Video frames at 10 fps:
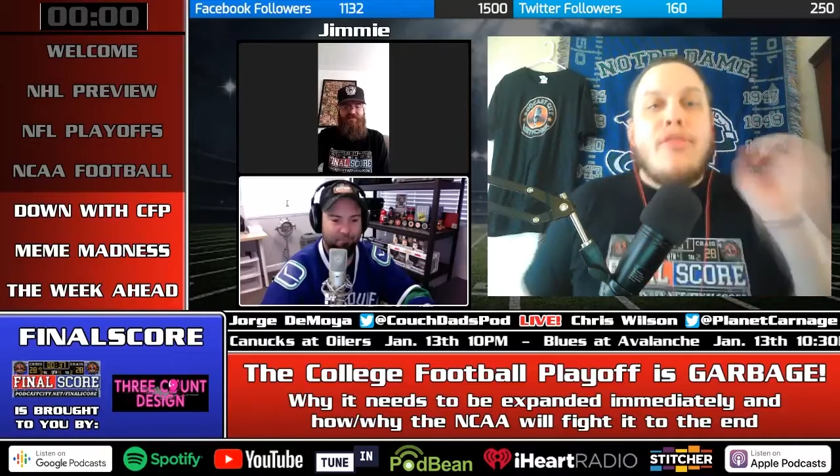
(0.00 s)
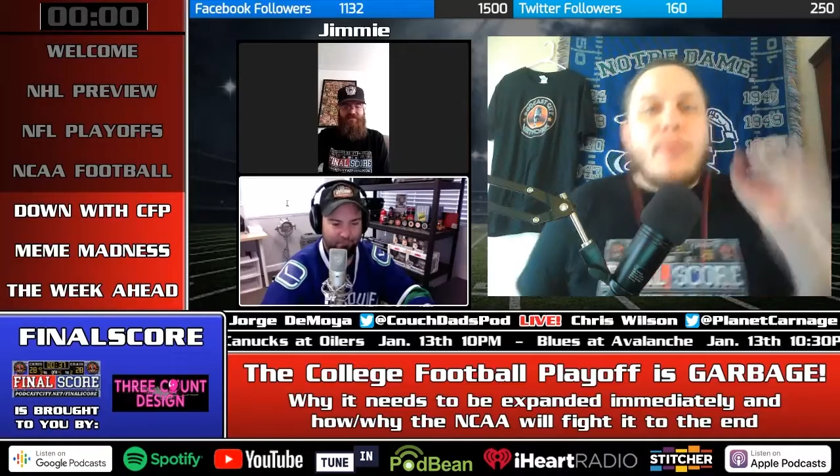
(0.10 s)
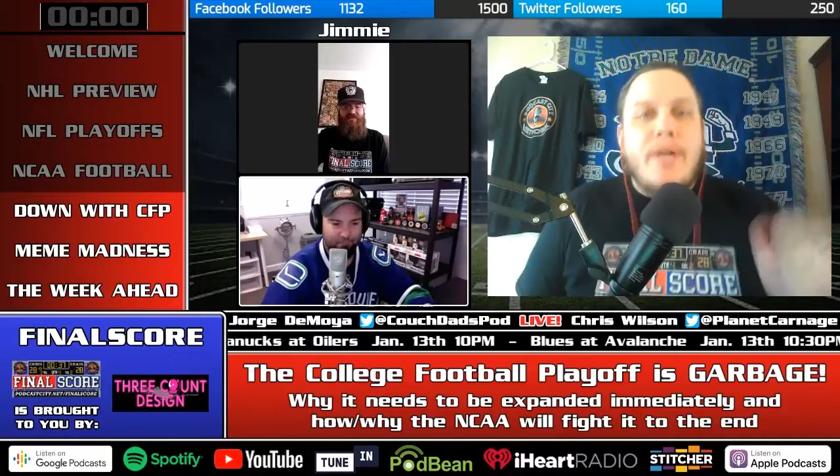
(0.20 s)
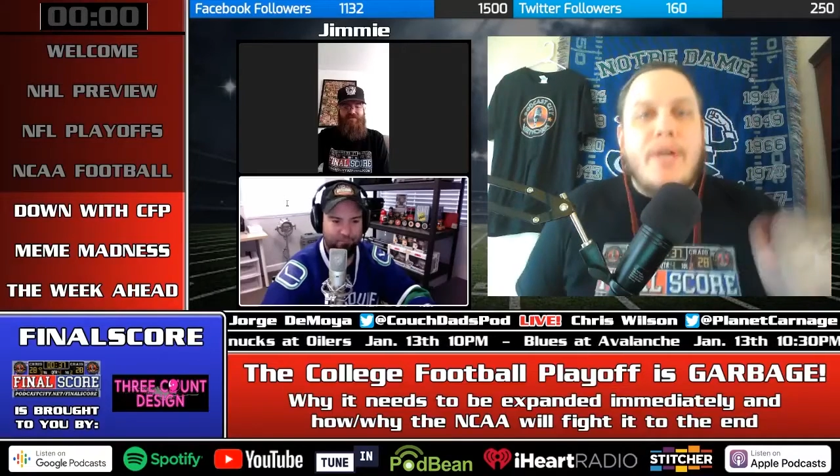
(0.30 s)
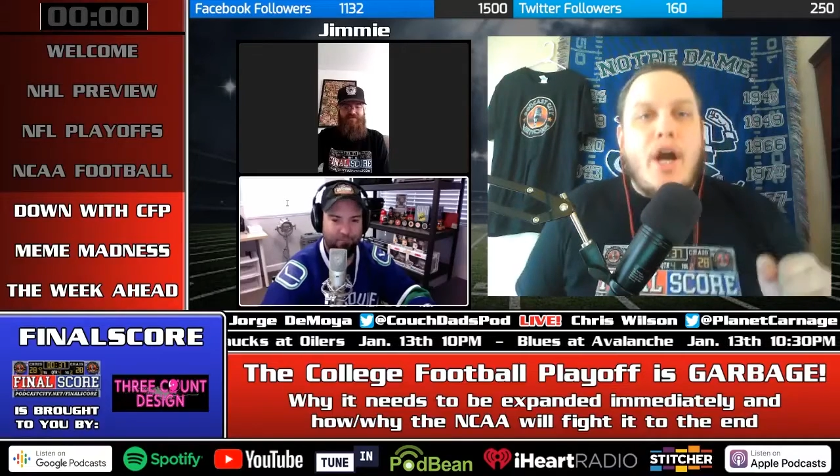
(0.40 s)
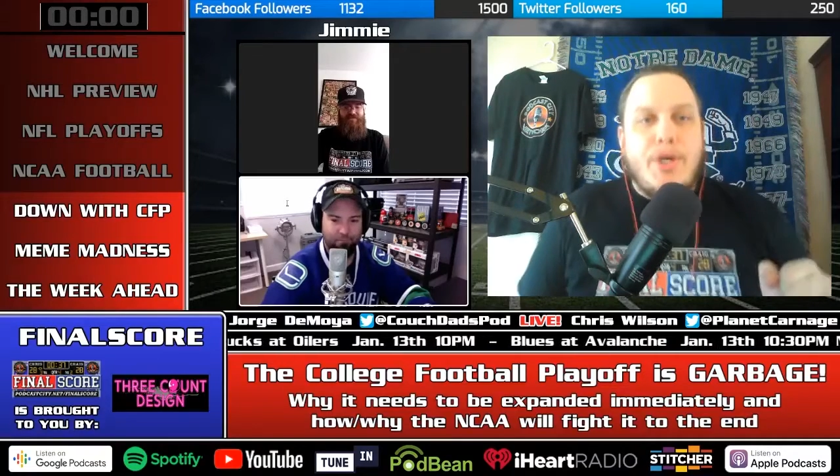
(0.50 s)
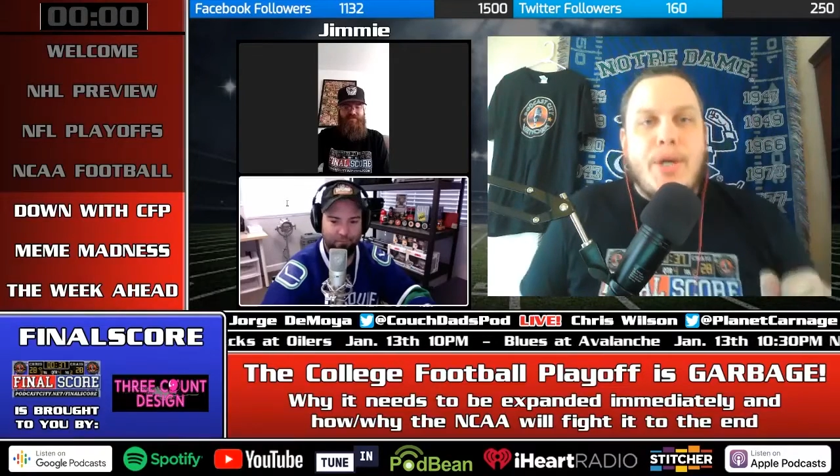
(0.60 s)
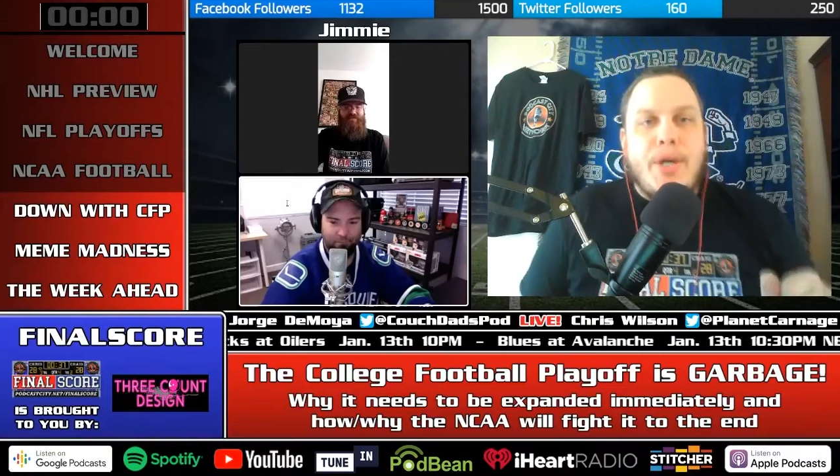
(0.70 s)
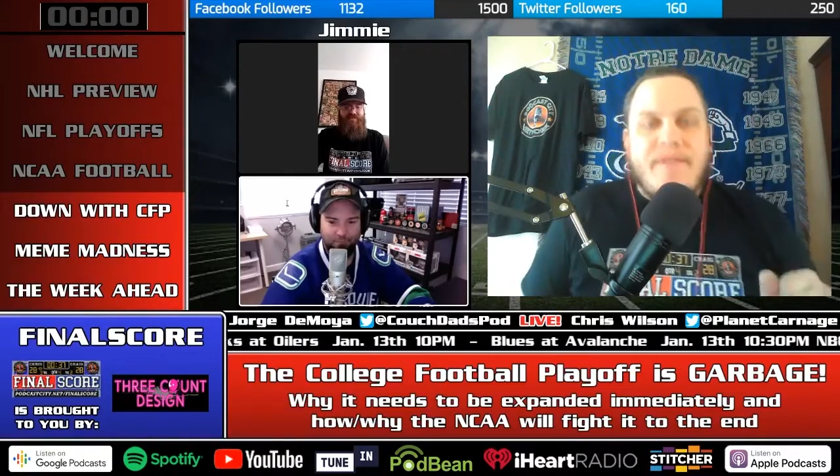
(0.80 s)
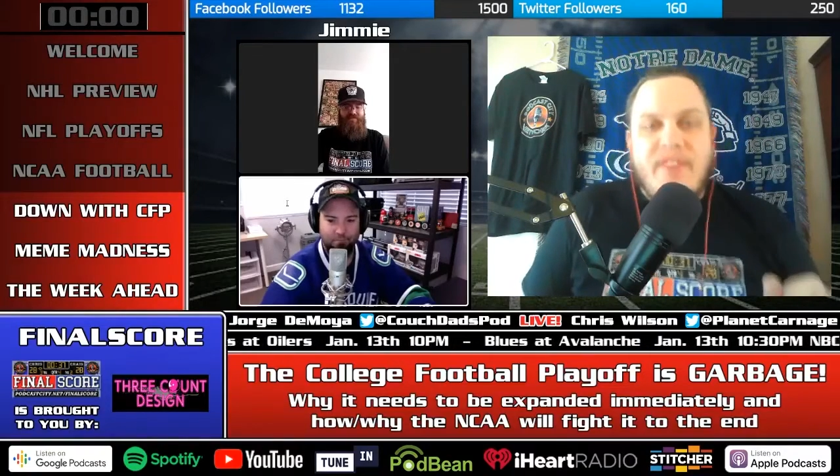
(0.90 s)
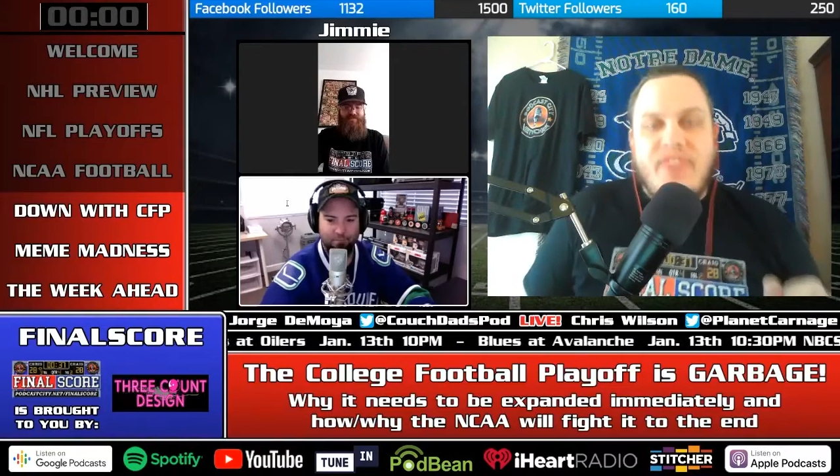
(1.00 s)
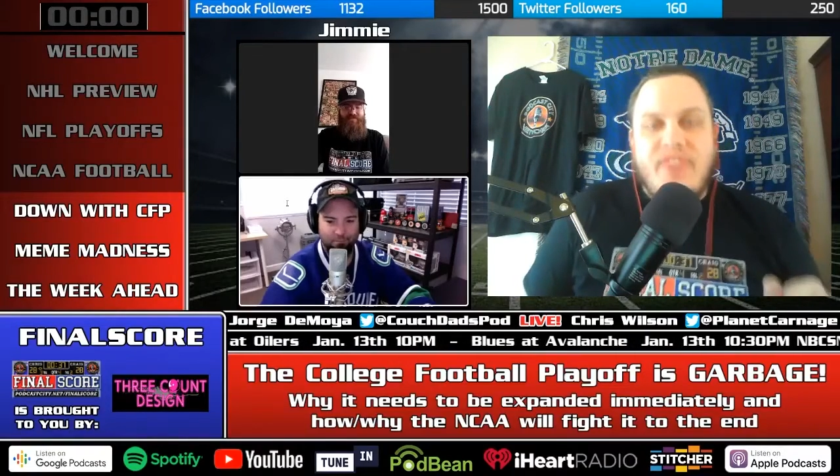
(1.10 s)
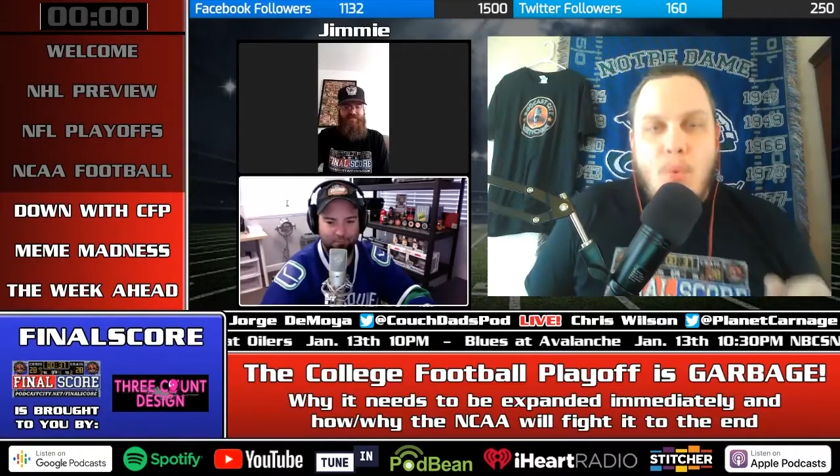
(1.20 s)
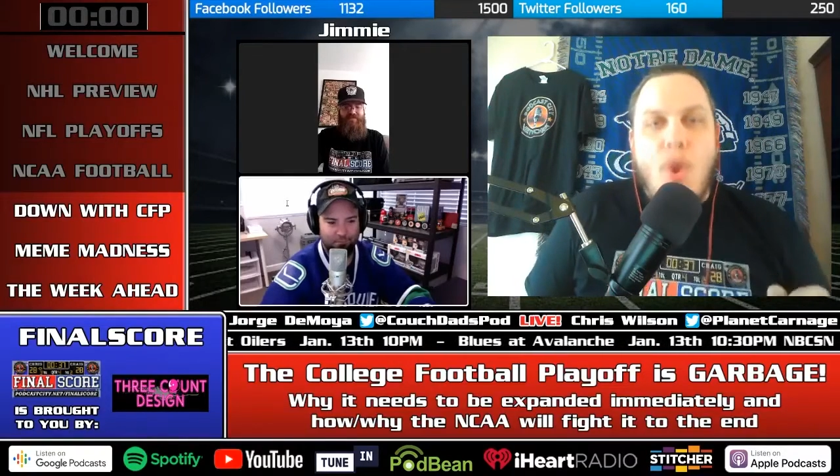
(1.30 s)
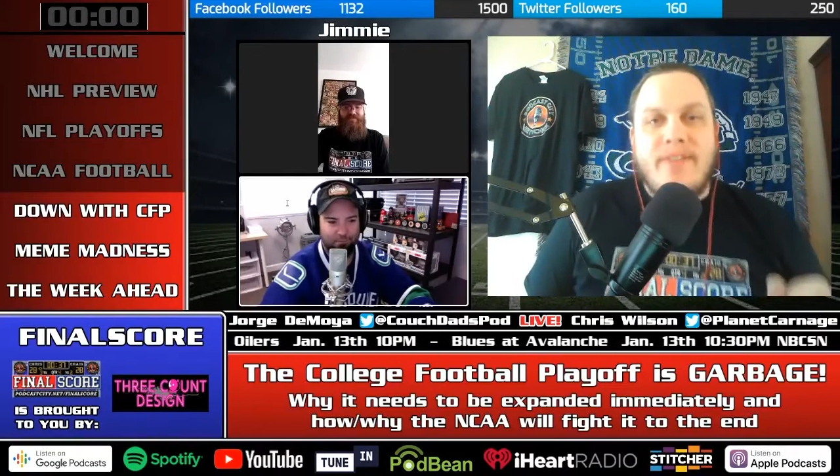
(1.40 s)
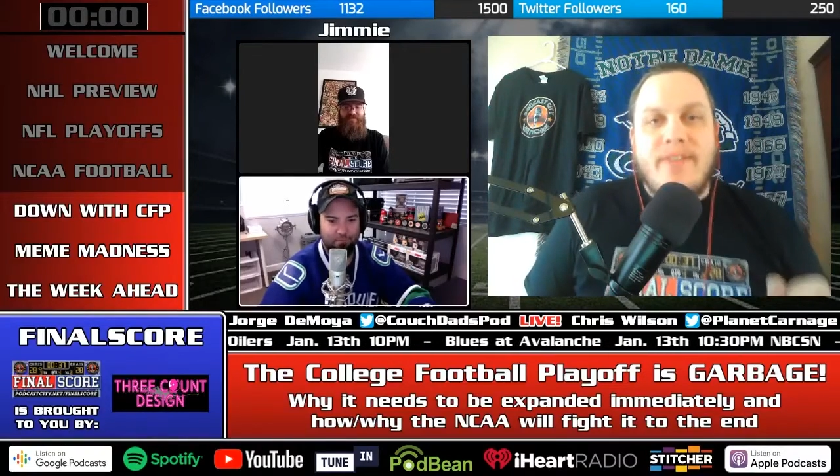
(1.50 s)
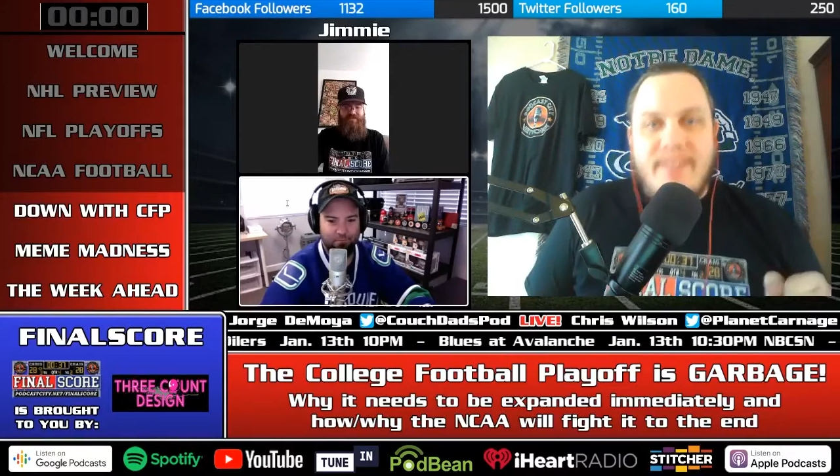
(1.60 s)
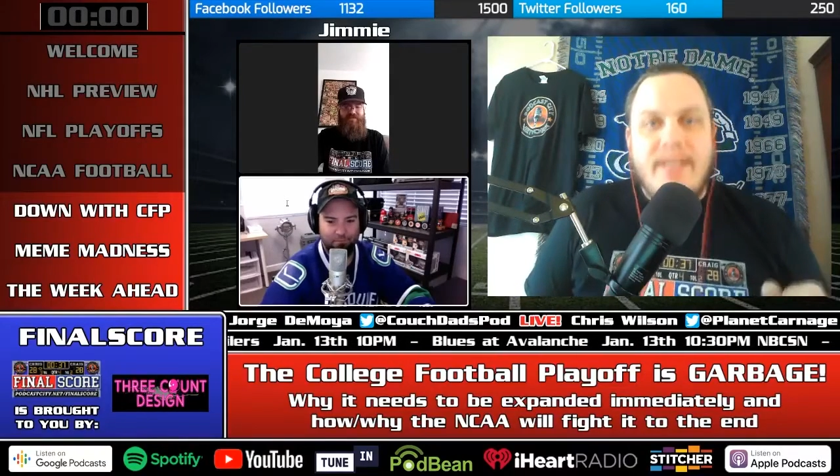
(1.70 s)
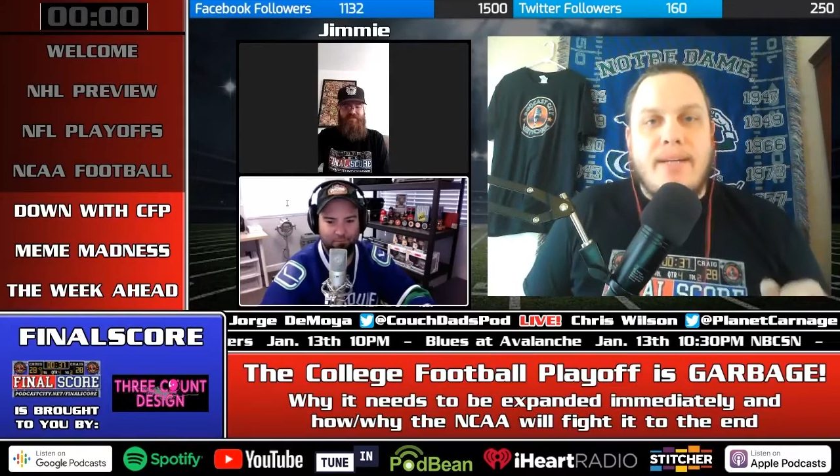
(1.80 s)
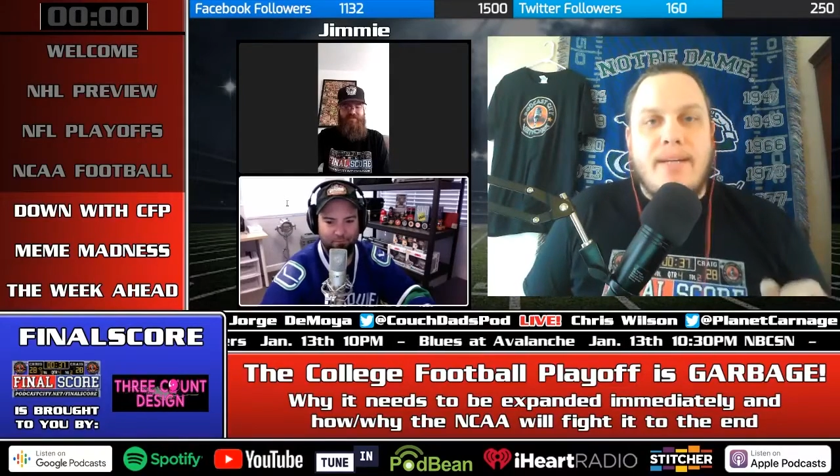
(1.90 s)
351
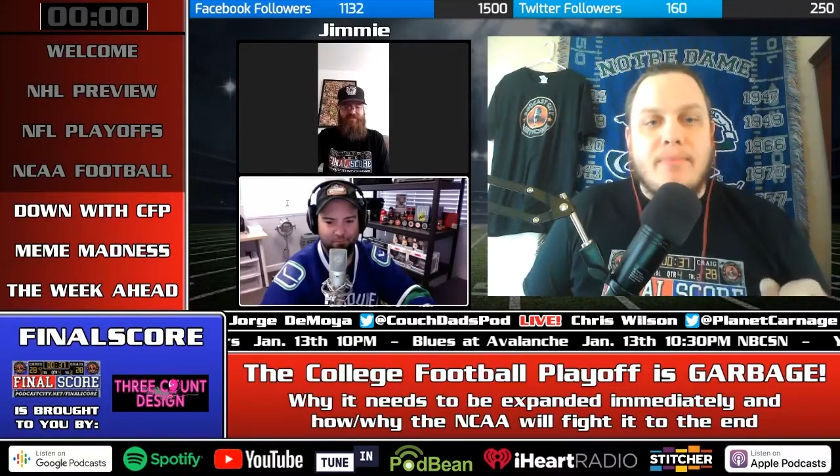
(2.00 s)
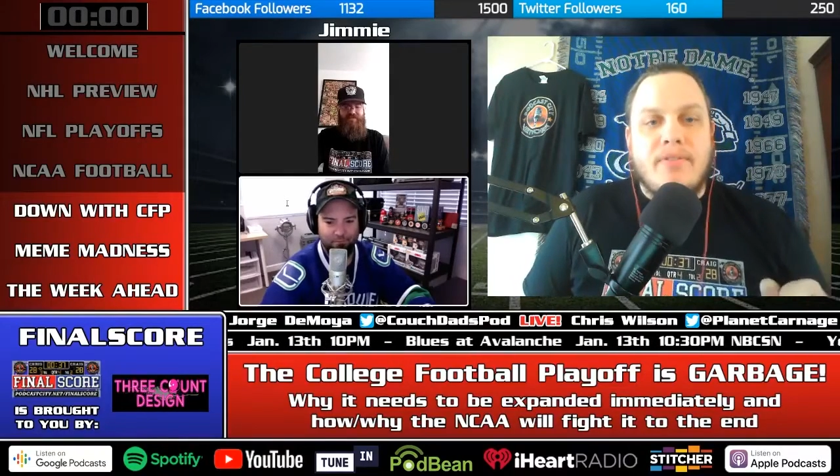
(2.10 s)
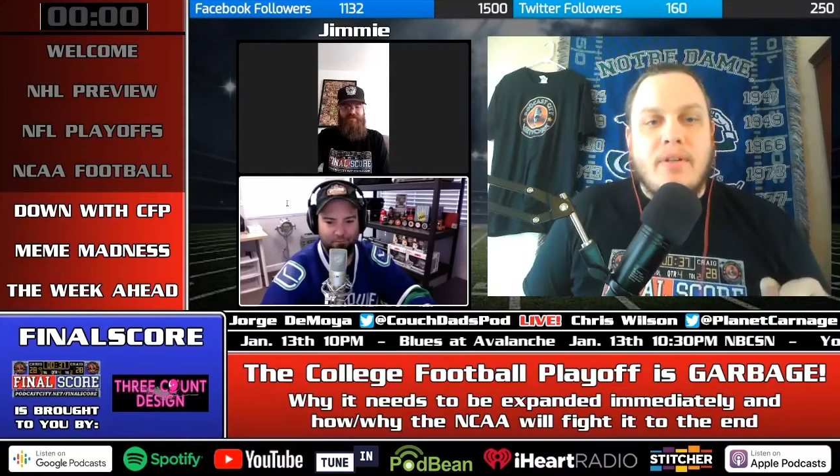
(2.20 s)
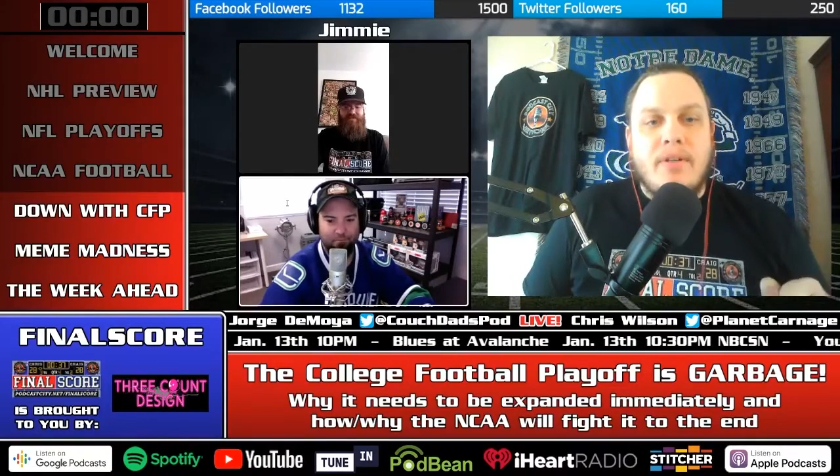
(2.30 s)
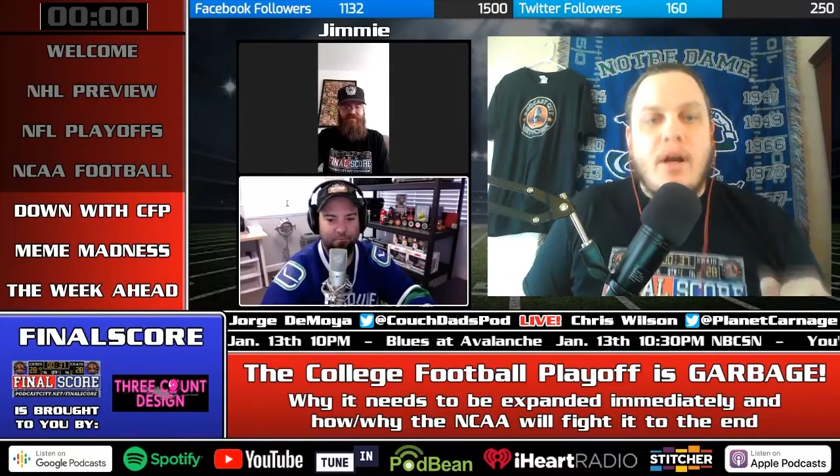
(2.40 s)
teams